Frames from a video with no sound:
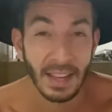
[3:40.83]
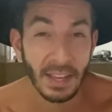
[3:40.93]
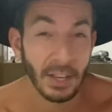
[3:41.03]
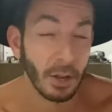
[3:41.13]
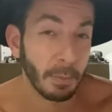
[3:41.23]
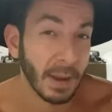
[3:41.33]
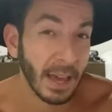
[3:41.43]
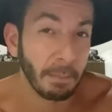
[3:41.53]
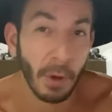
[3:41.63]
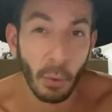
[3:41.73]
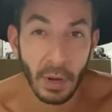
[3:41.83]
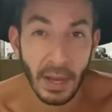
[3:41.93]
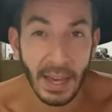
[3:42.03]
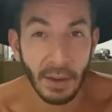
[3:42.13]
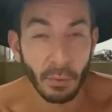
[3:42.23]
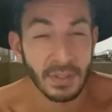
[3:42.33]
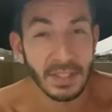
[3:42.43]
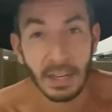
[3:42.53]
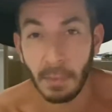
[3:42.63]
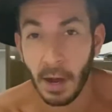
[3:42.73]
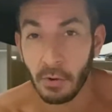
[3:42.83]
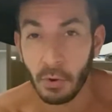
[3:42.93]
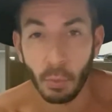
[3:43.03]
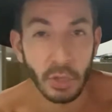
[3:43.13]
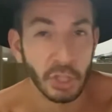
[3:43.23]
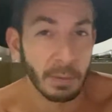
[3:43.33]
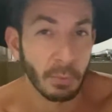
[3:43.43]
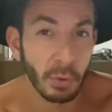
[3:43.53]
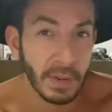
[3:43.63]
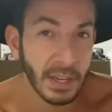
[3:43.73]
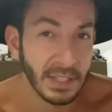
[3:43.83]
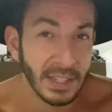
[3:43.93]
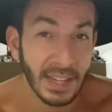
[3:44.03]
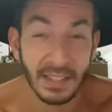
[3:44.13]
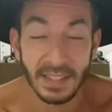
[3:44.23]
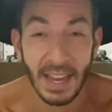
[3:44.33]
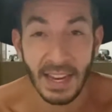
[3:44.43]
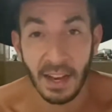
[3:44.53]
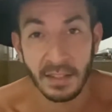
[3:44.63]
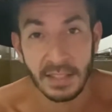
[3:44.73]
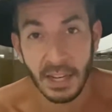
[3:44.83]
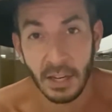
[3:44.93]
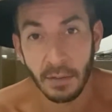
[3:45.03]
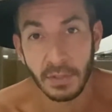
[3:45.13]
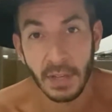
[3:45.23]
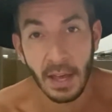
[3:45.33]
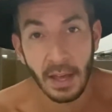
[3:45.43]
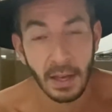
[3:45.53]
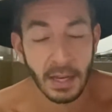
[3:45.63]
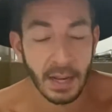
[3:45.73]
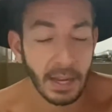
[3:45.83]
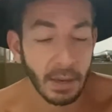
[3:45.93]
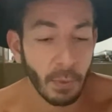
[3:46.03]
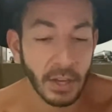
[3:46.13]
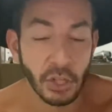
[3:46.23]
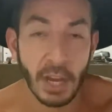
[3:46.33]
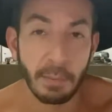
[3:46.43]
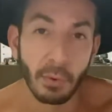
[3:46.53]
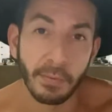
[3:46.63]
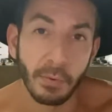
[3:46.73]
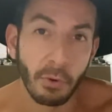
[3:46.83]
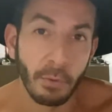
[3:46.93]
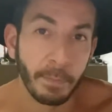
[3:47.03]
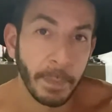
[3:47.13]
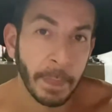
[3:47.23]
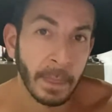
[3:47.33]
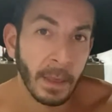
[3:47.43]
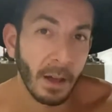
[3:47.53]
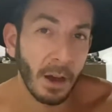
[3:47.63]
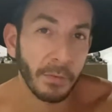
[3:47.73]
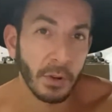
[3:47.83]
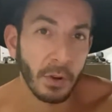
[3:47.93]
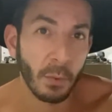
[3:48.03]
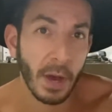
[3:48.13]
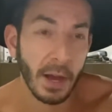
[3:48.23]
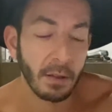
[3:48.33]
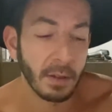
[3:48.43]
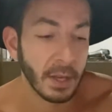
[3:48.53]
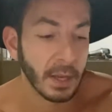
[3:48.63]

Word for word: you know, playing bowling or cinema or watching movies and entertaining ourselves in any way, shape or form. After a while,